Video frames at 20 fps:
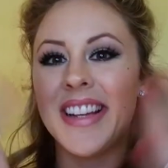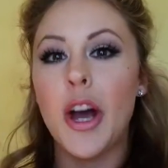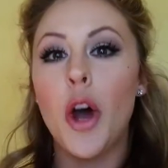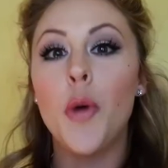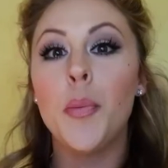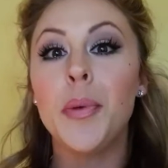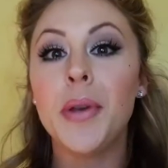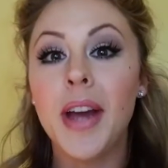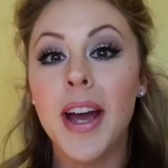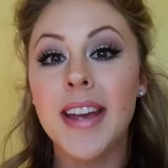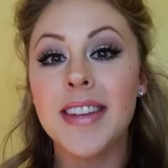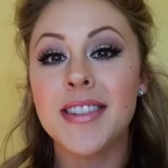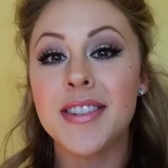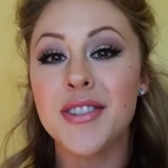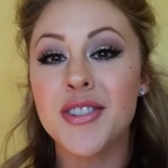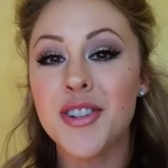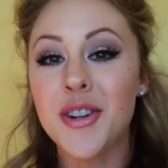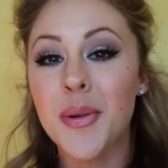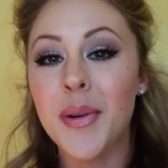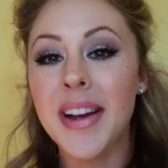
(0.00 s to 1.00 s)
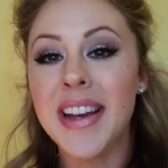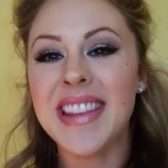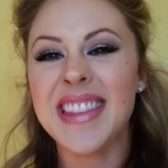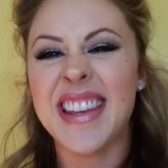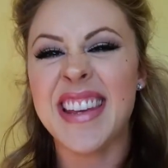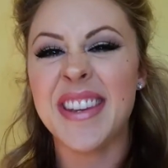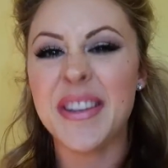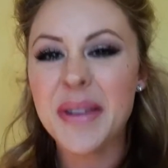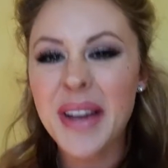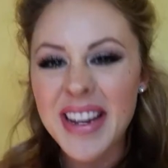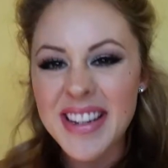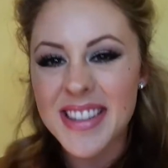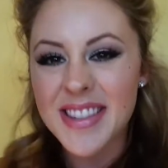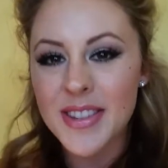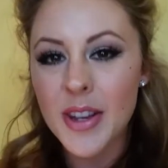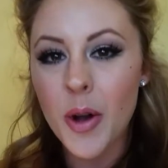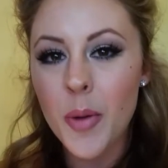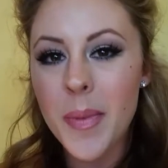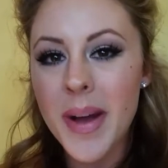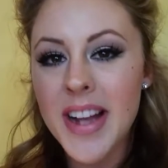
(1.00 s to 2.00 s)
Hope you guys enjoy. Thank you guys
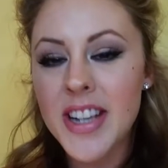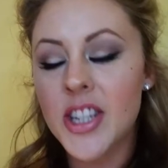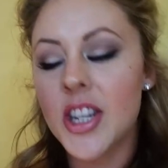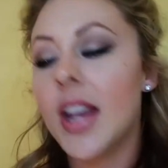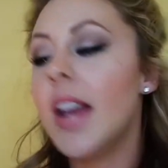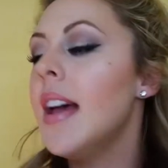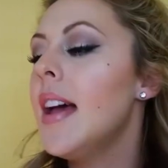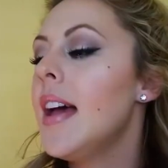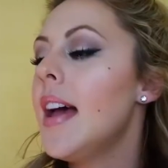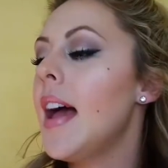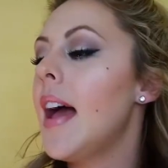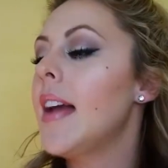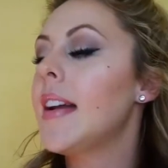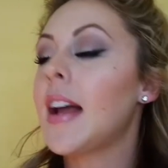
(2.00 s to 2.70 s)
so much.